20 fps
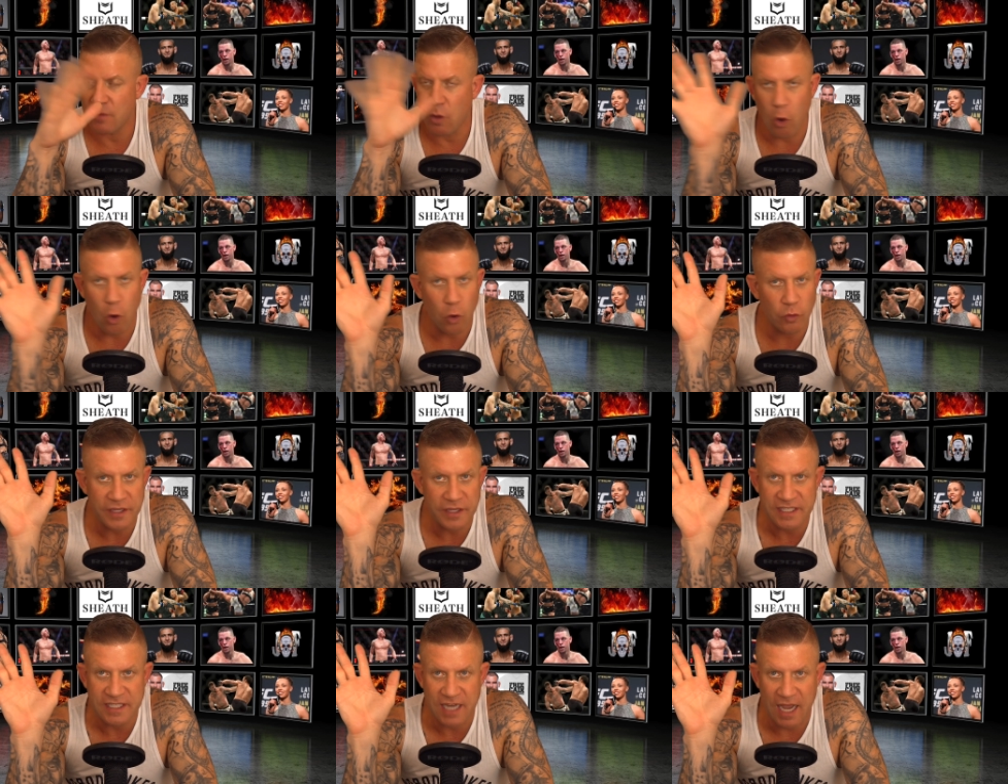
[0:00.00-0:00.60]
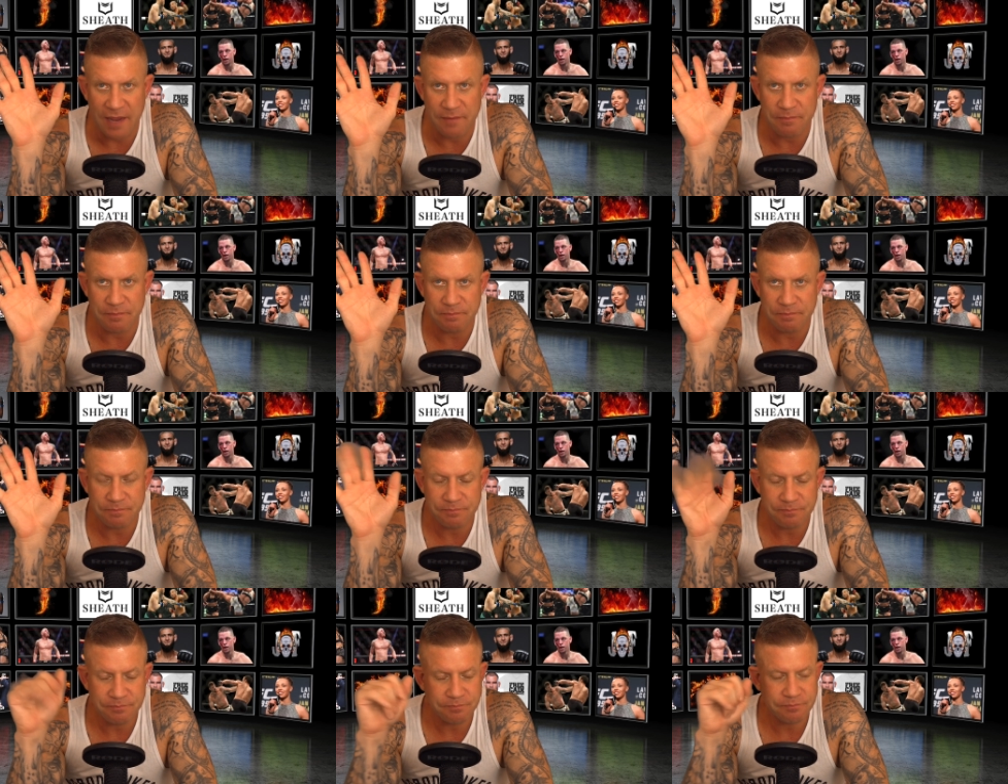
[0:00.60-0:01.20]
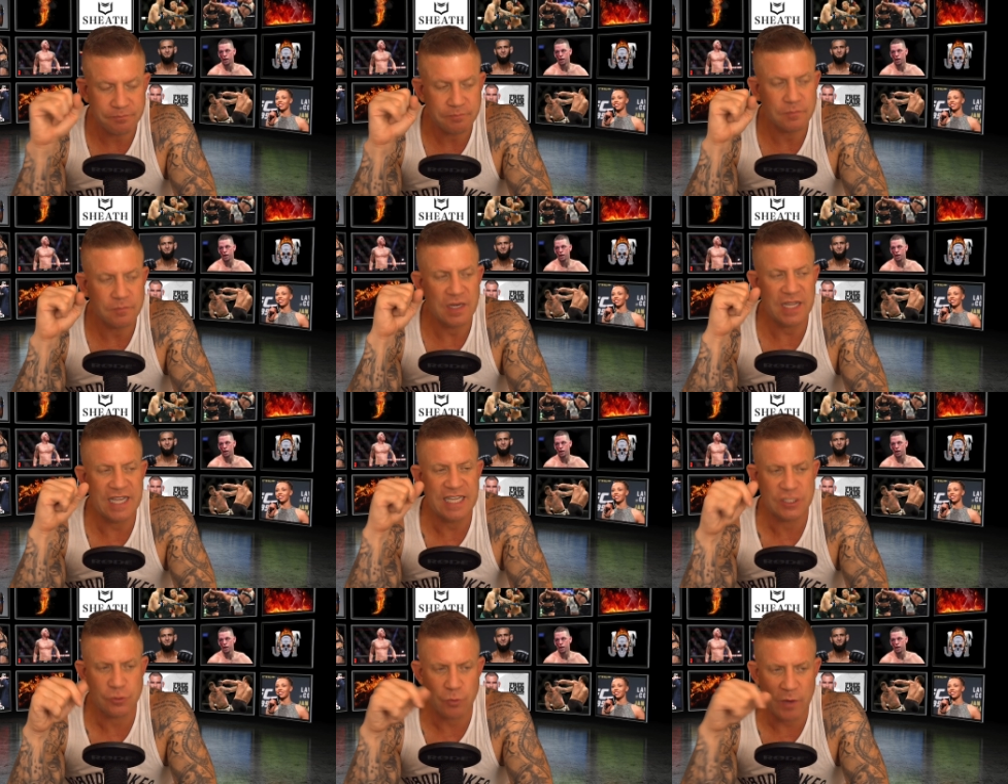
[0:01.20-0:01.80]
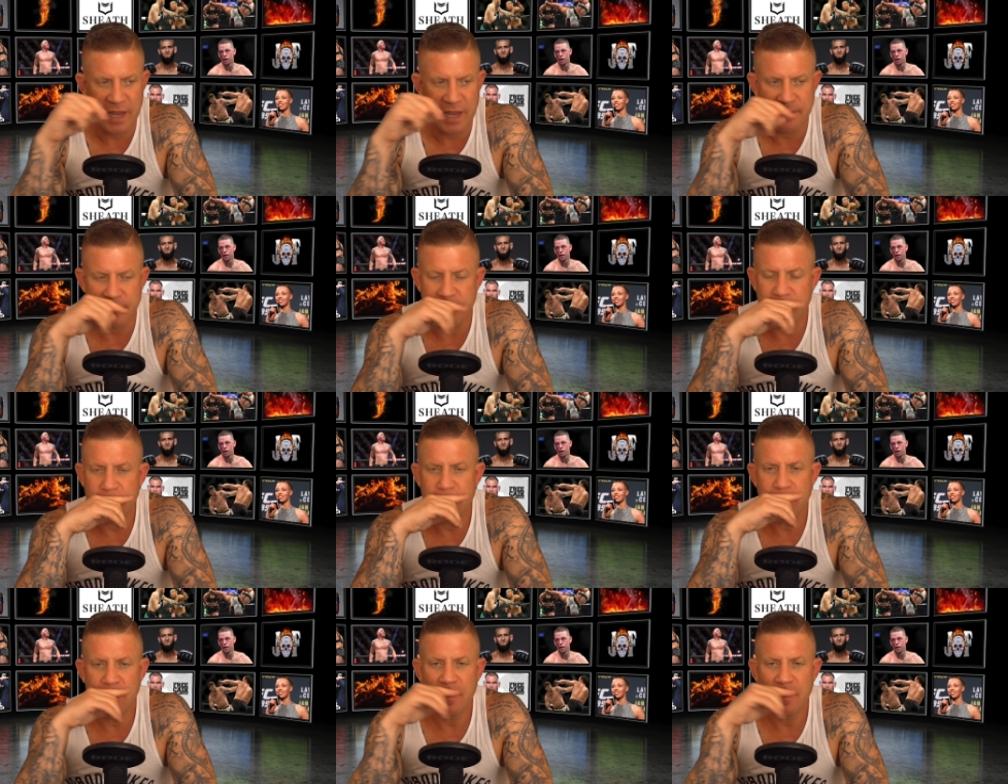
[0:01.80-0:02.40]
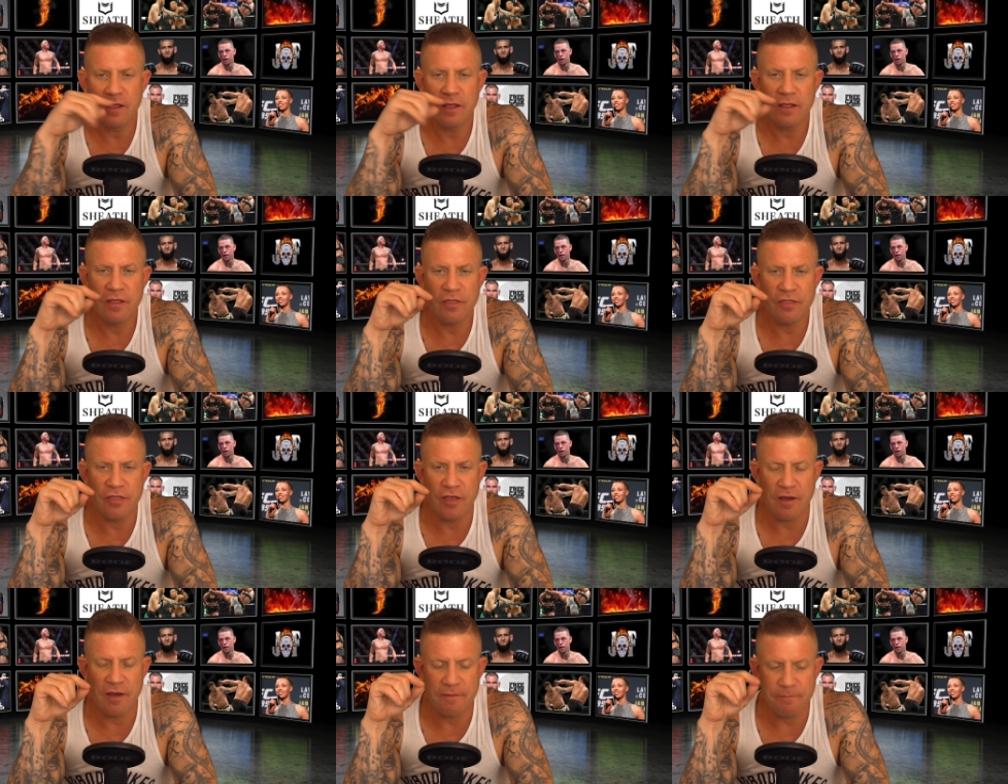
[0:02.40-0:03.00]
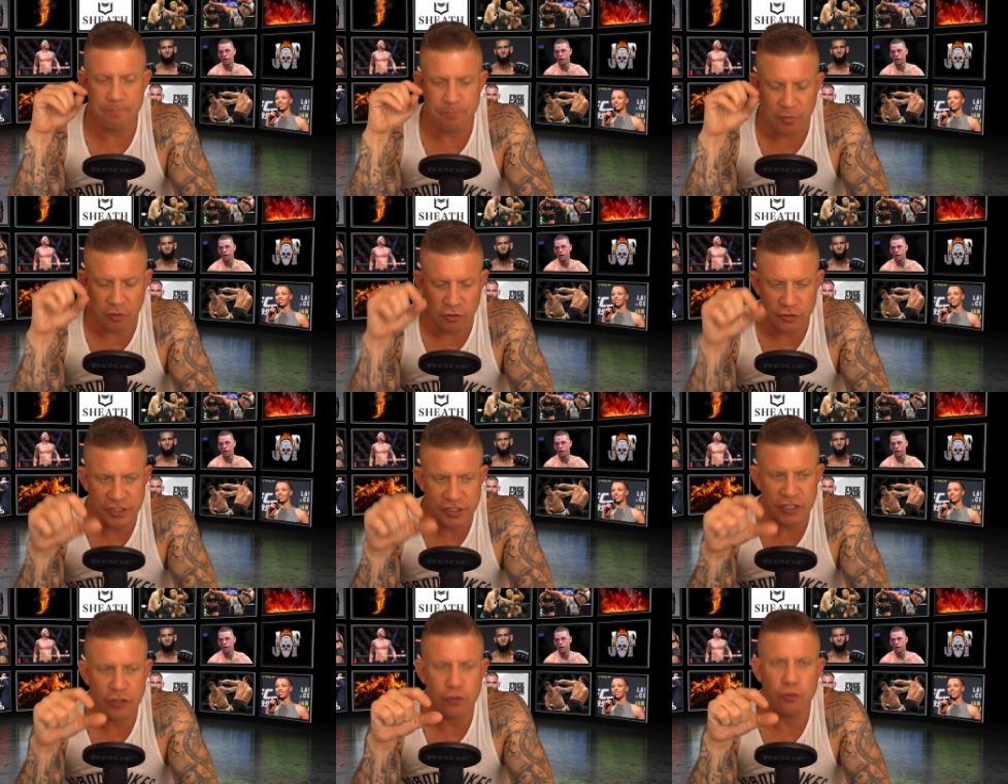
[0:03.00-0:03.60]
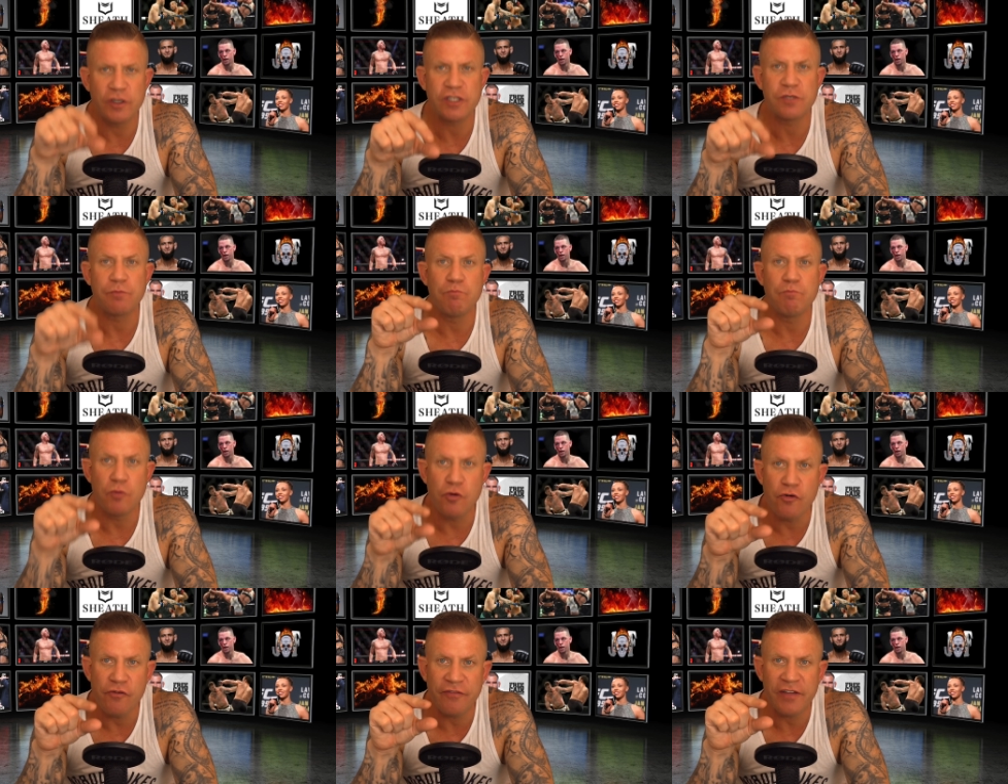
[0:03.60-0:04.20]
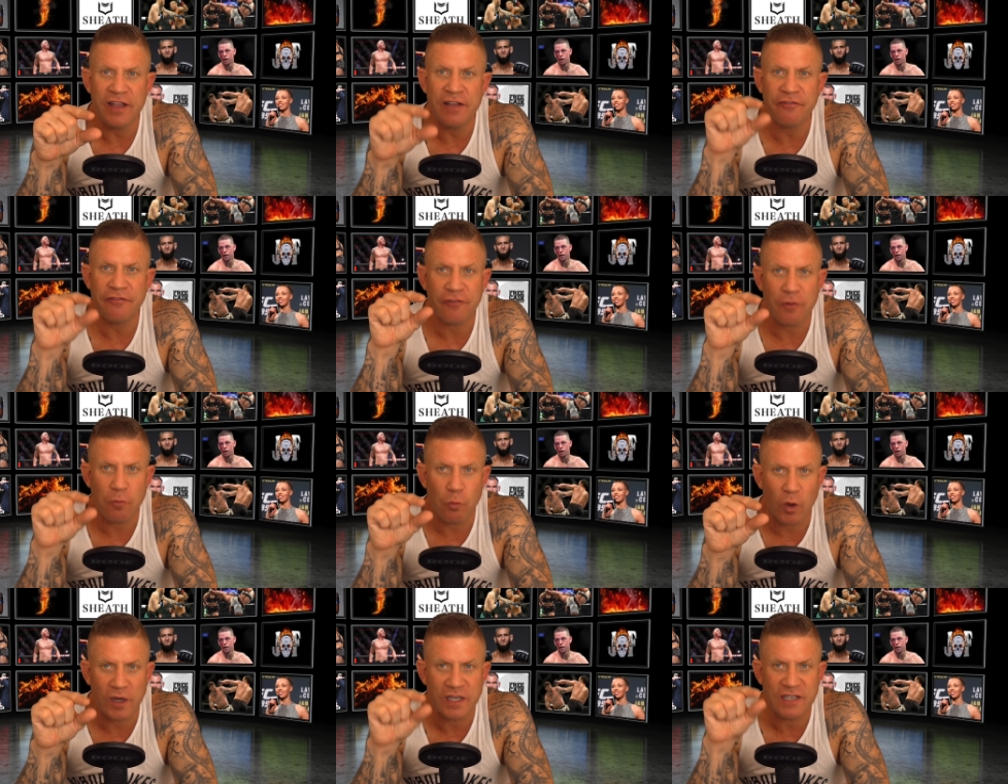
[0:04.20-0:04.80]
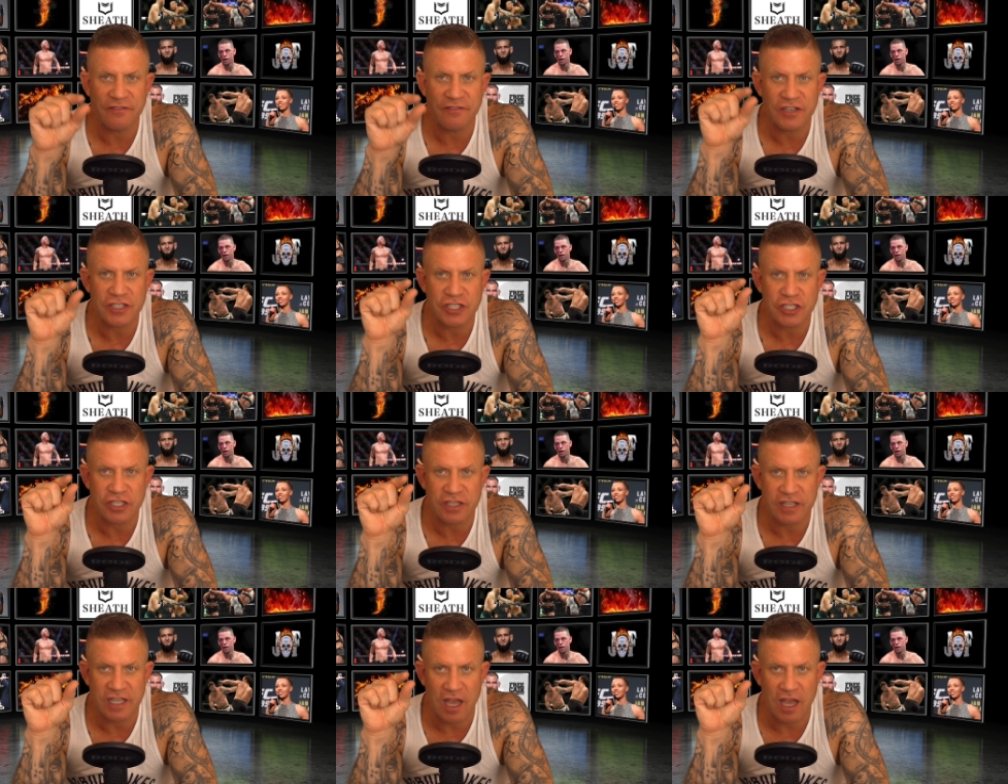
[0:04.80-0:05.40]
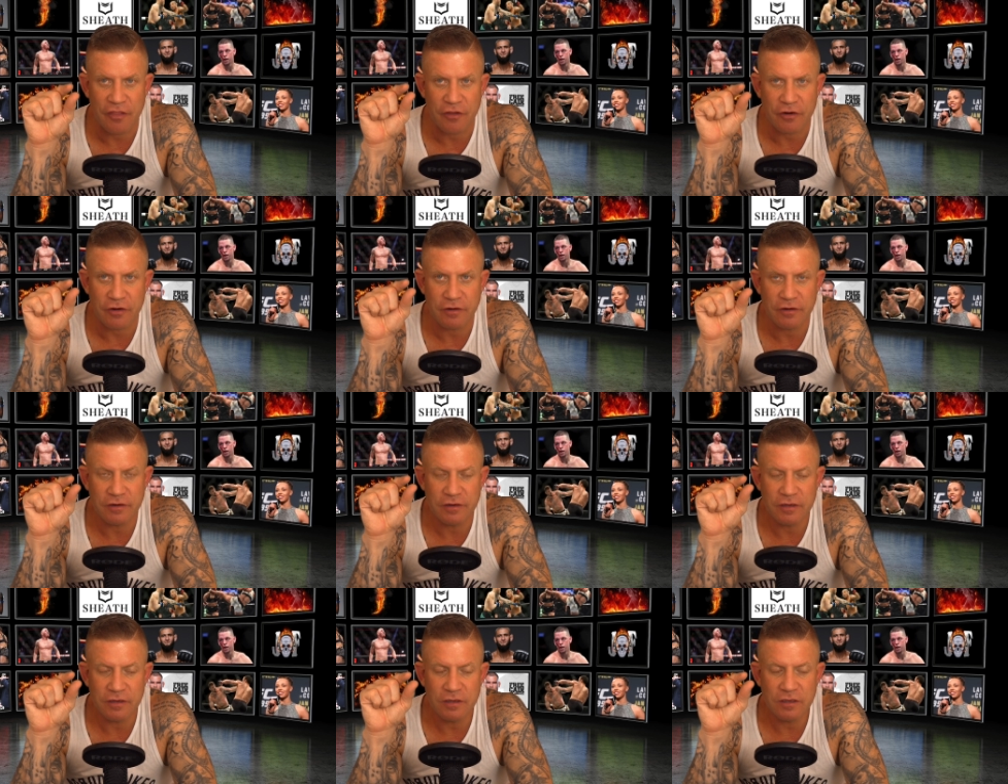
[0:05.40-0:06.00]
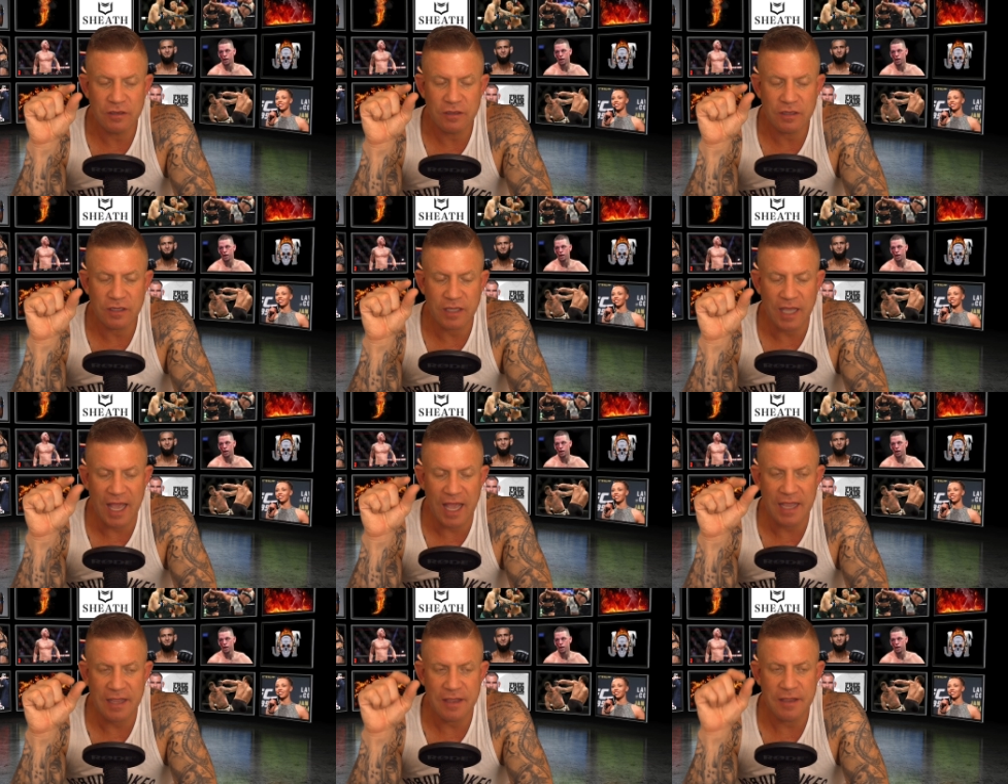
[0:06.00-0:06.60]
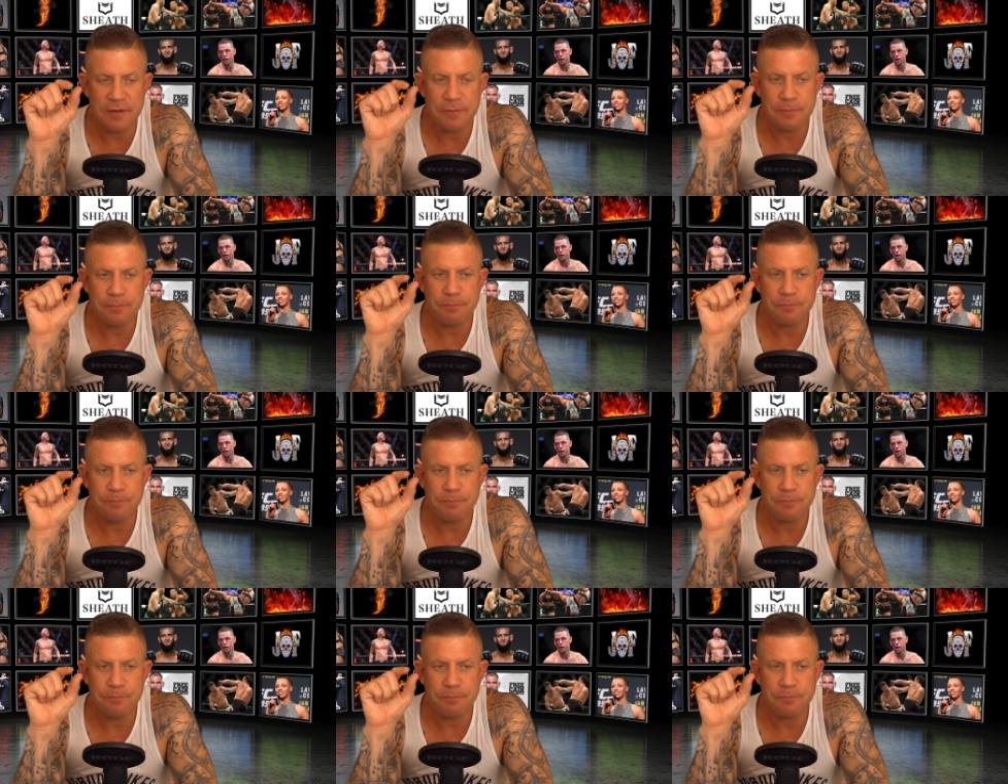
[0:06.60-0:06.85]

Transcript: only time, is when the person who is moving from one division to the other, okay,